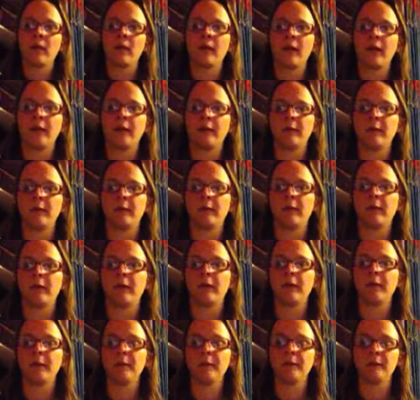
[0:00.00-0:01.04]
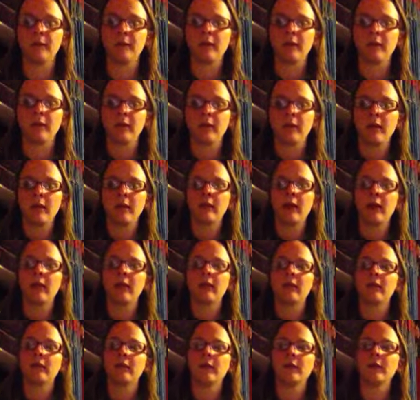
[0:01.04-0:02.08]
okay, sorry. Yeah,
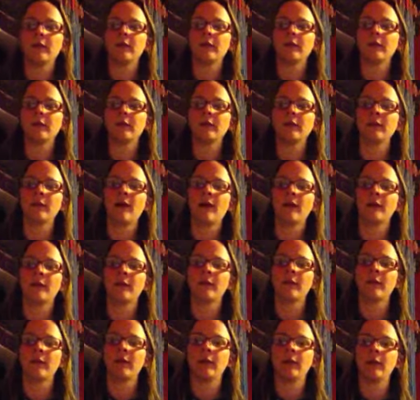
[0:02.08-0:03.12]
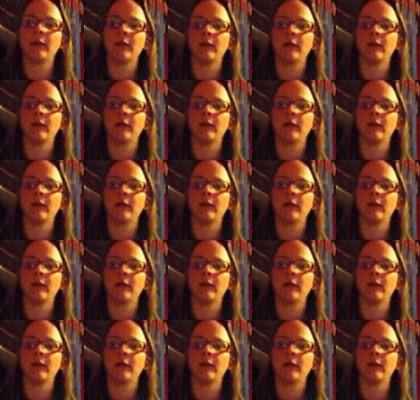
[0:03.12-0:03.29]
so this is just me talking about random